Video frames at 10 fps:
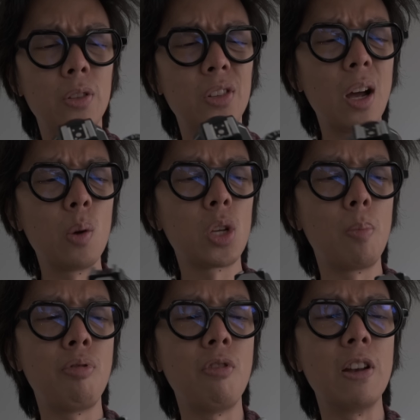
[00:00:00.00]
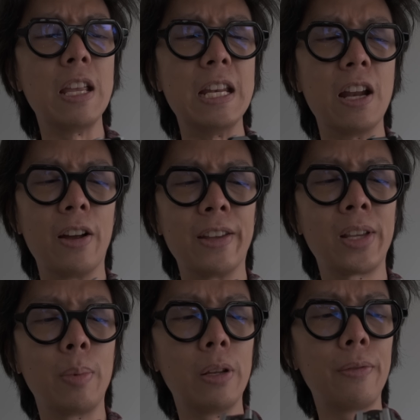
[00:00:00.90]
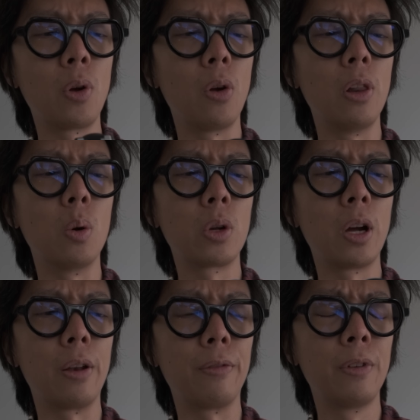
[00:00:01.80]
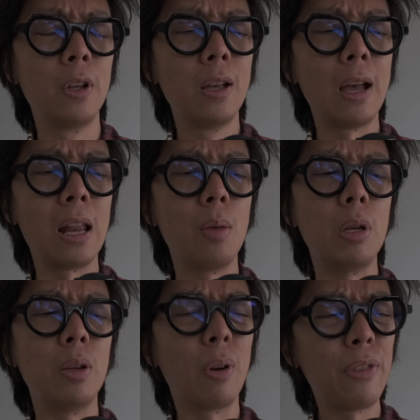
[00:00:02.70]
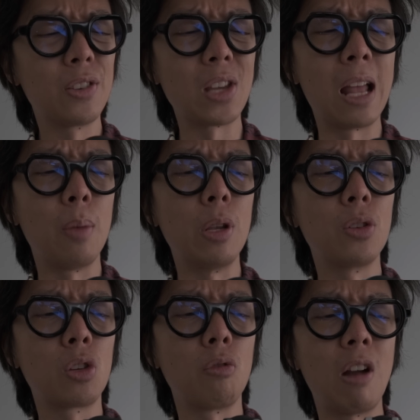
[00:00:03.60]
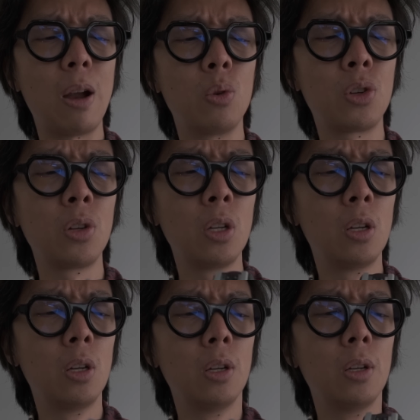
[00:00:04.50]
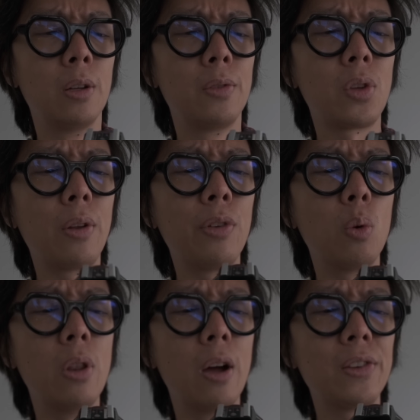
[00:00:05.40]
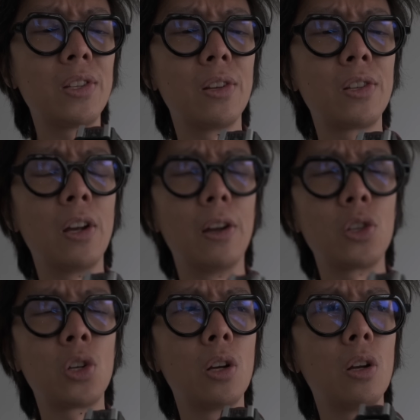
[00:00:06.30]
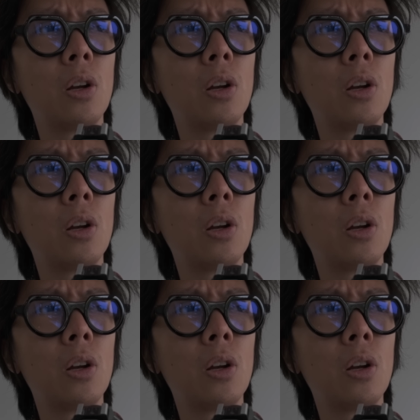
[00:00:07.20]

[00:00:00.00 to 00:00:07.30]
The dials are pretty nice. I mean, they've got a little kind of aluminium, I think it's aluminium surround, so they feel nice to the touch.